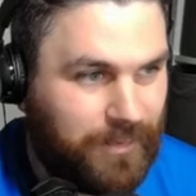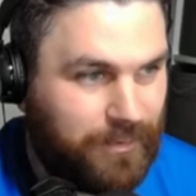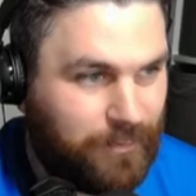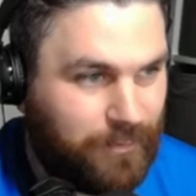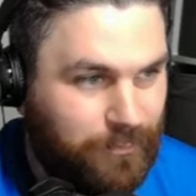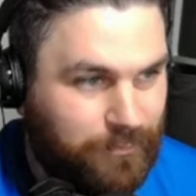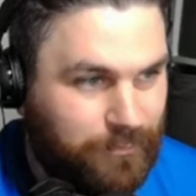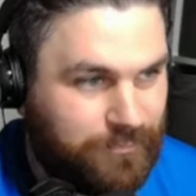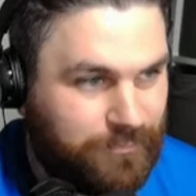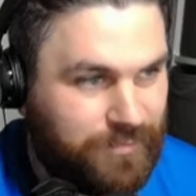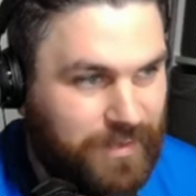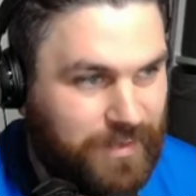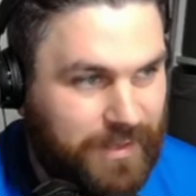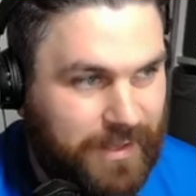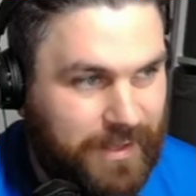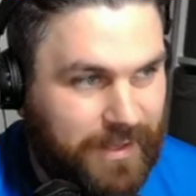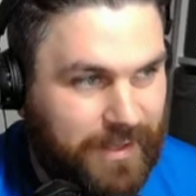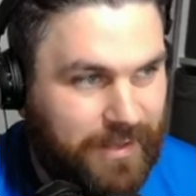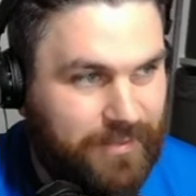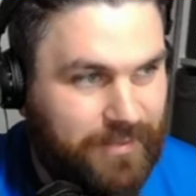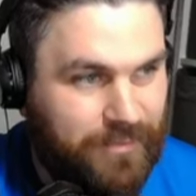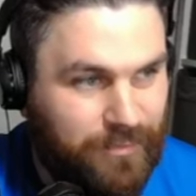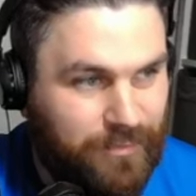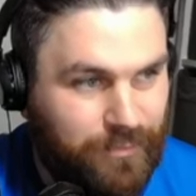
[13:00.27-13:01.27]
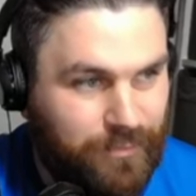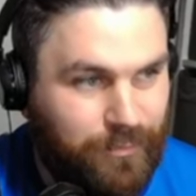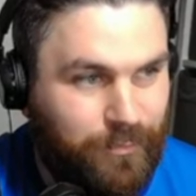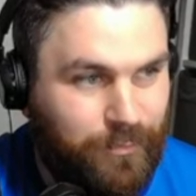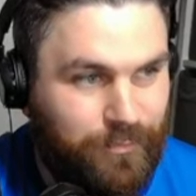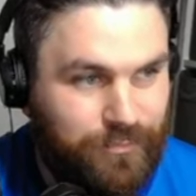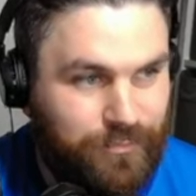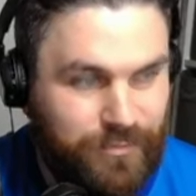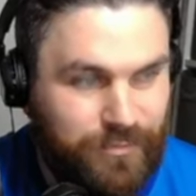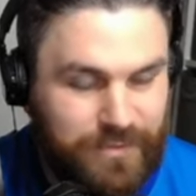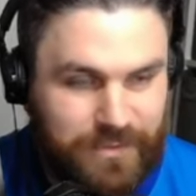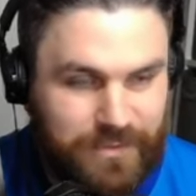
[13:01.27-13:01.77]
And I'd love to hear your
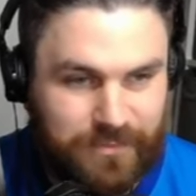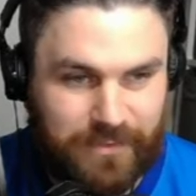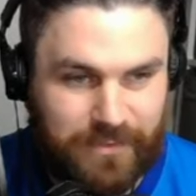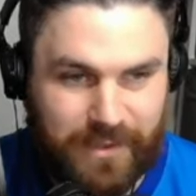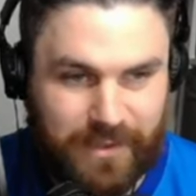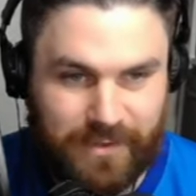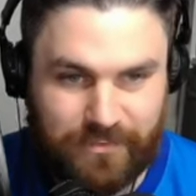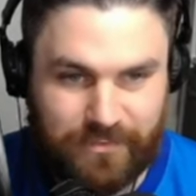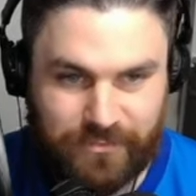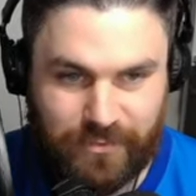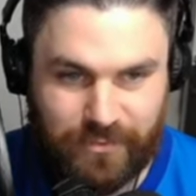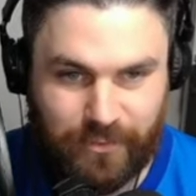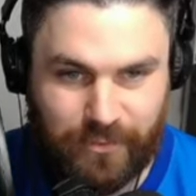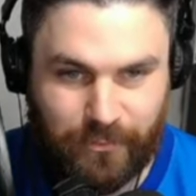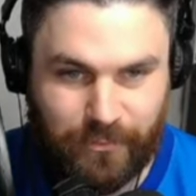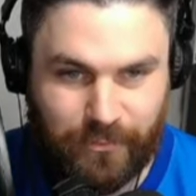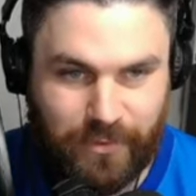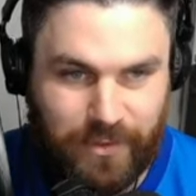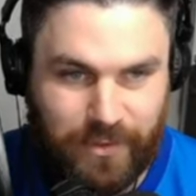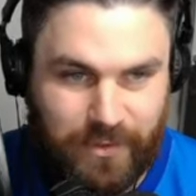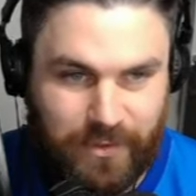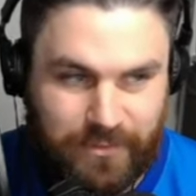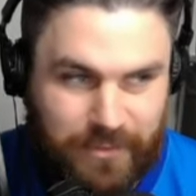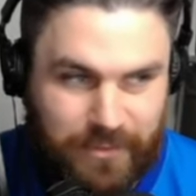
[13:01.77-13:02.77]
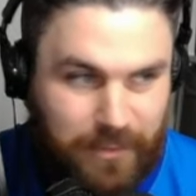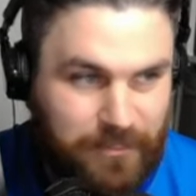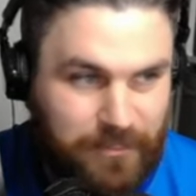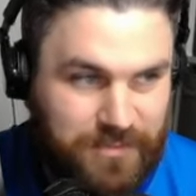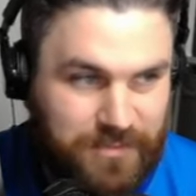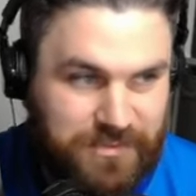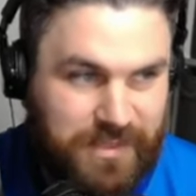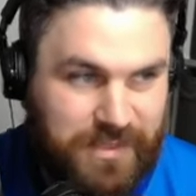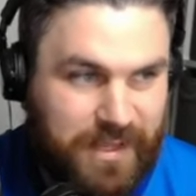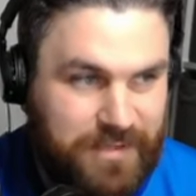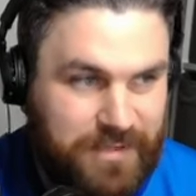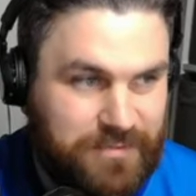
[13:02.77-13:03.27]
thoughts on it. Yeah, so don't be
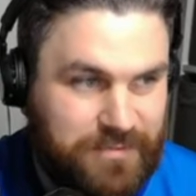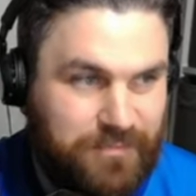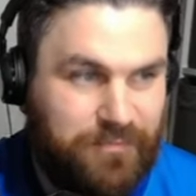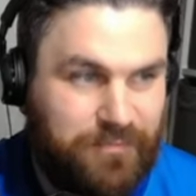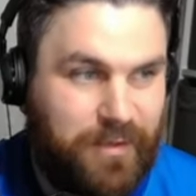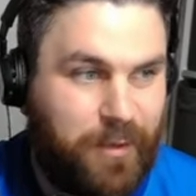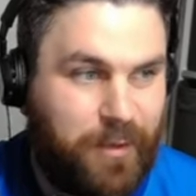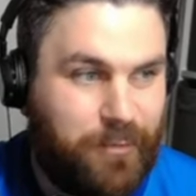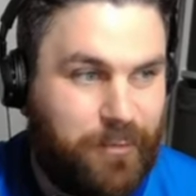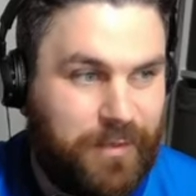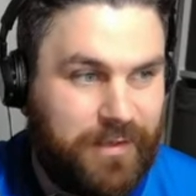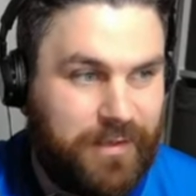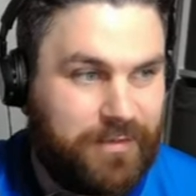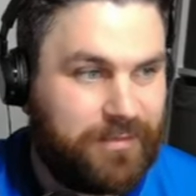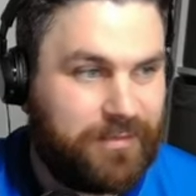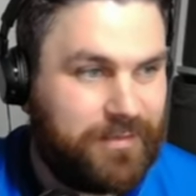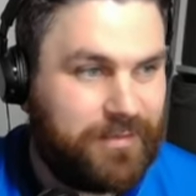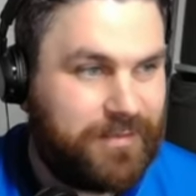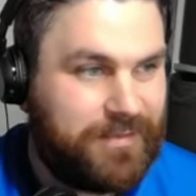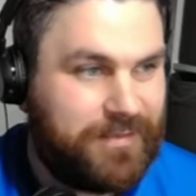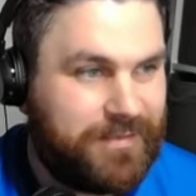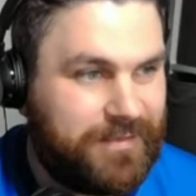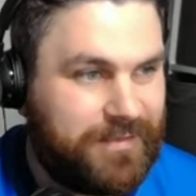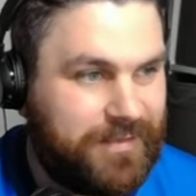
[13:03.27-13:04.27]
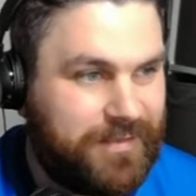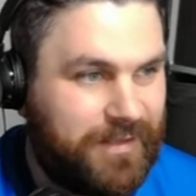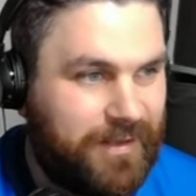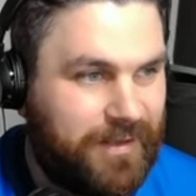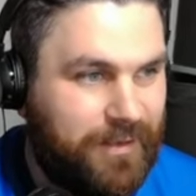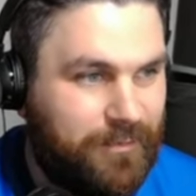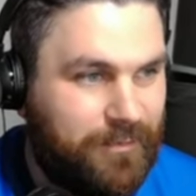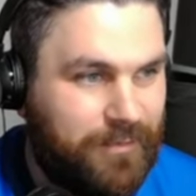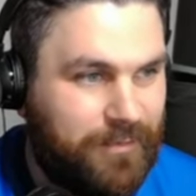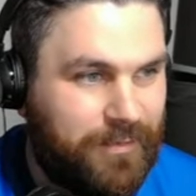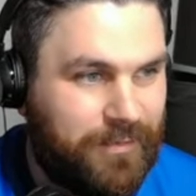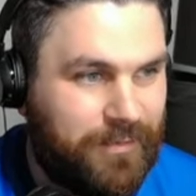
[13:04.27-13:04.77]
scared to phone in. You
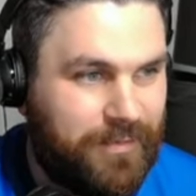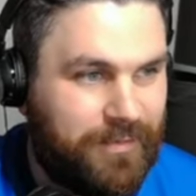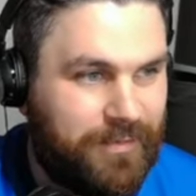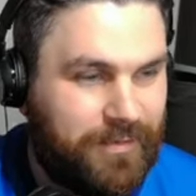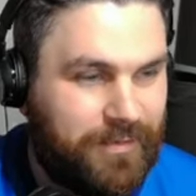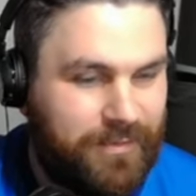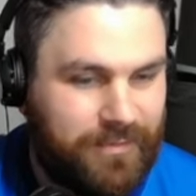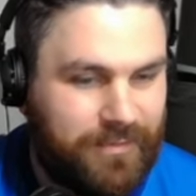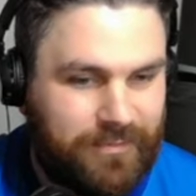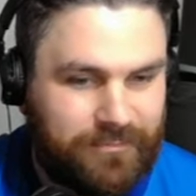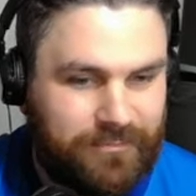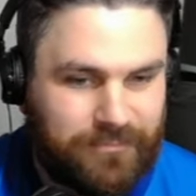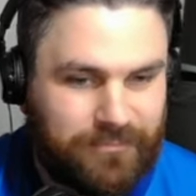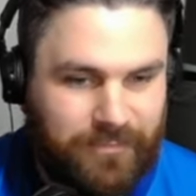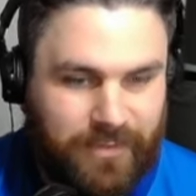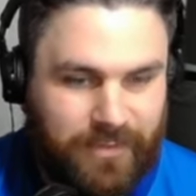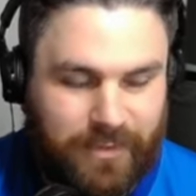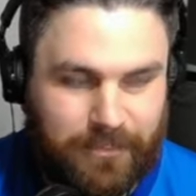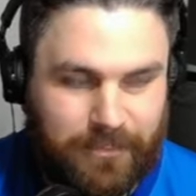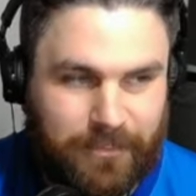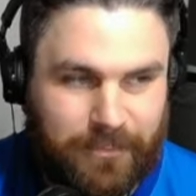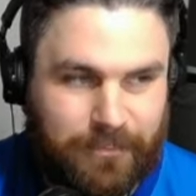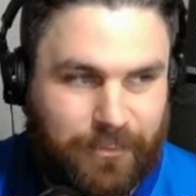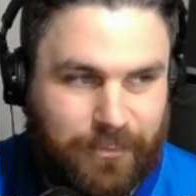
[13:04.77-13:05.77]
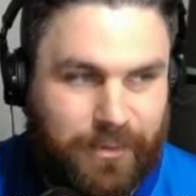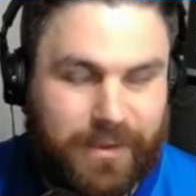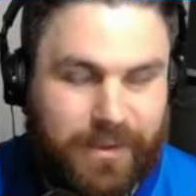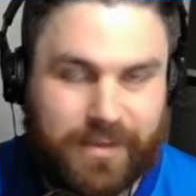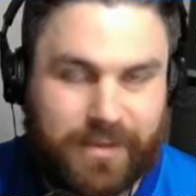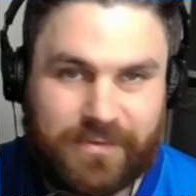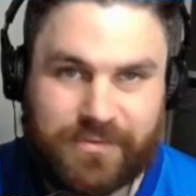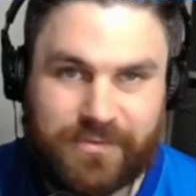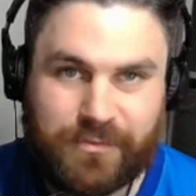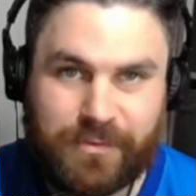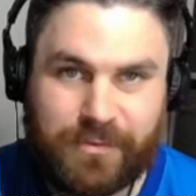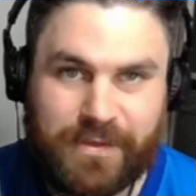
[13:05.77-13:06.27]
know, it'd be
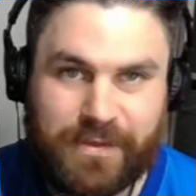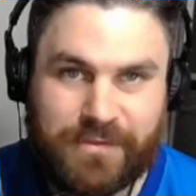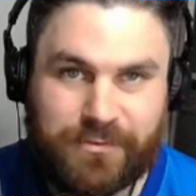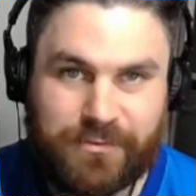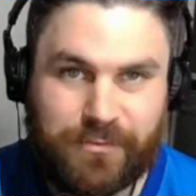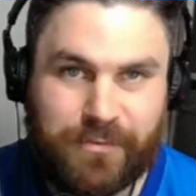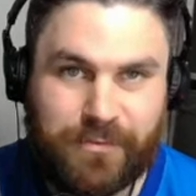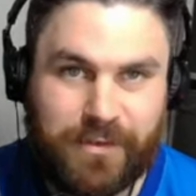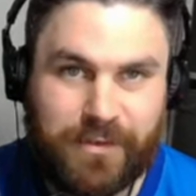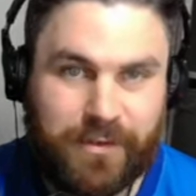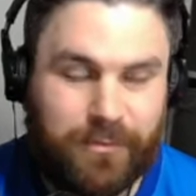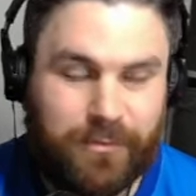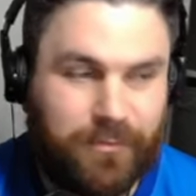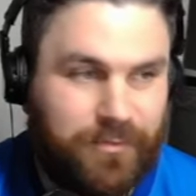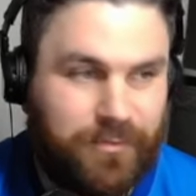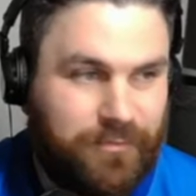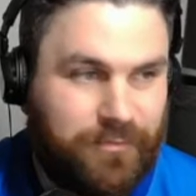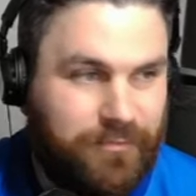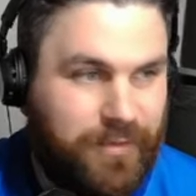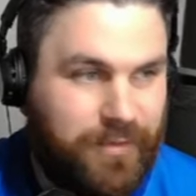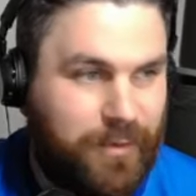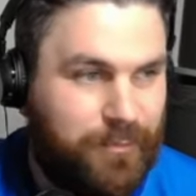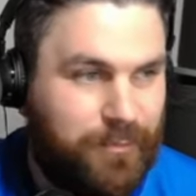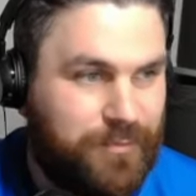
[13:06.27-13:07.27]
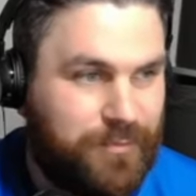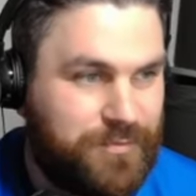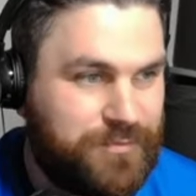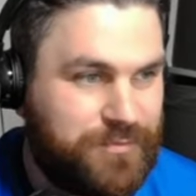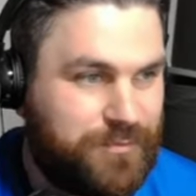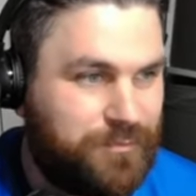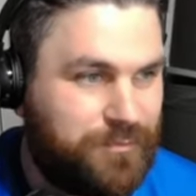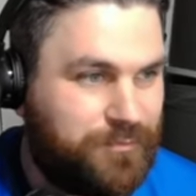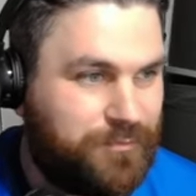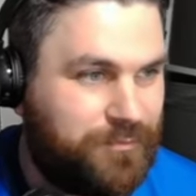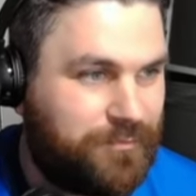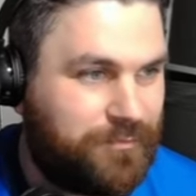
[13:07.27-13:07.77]
brilliant to hear some of you on the phone and
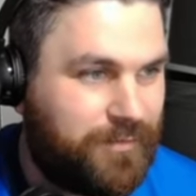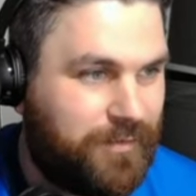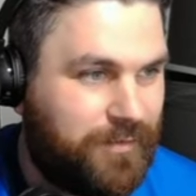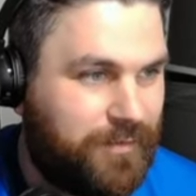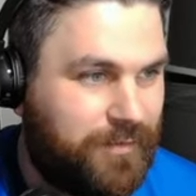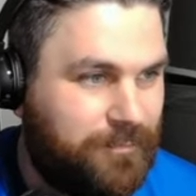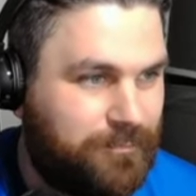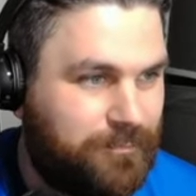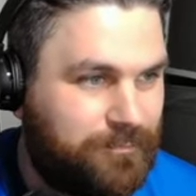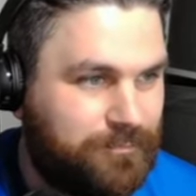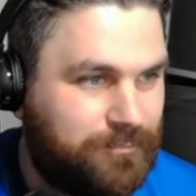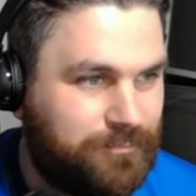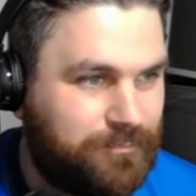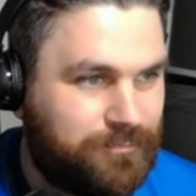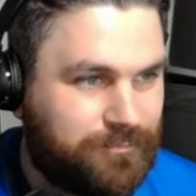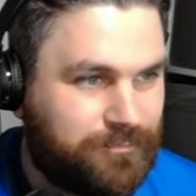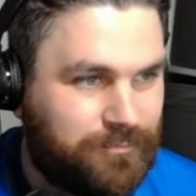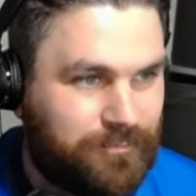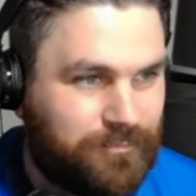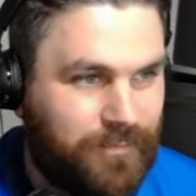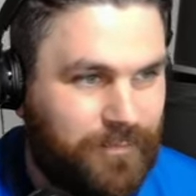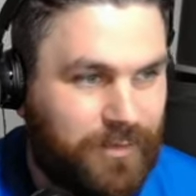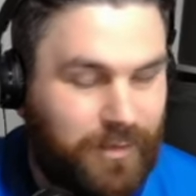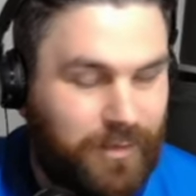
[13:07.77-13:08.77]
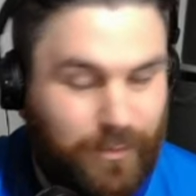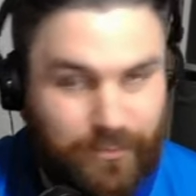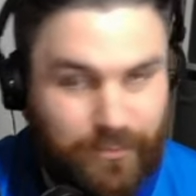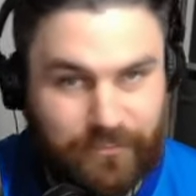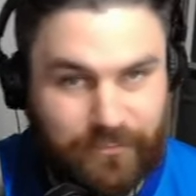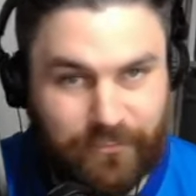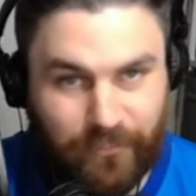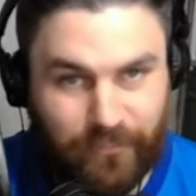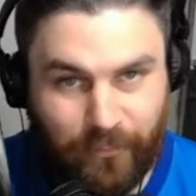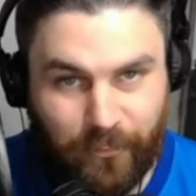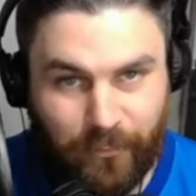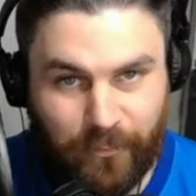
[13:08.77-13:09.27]
stuff going
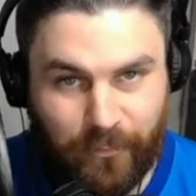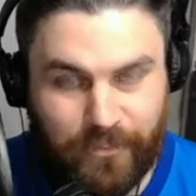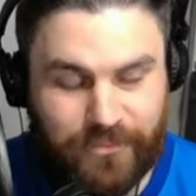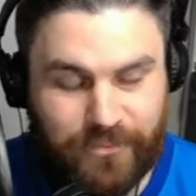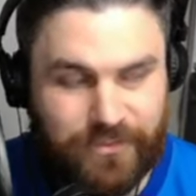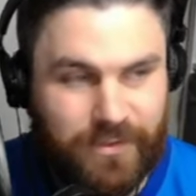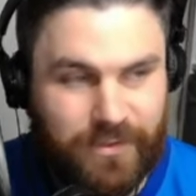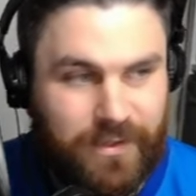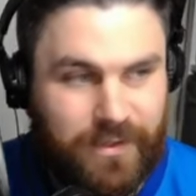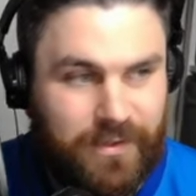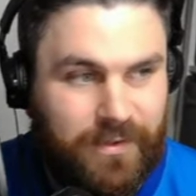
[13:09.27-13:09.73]
forward,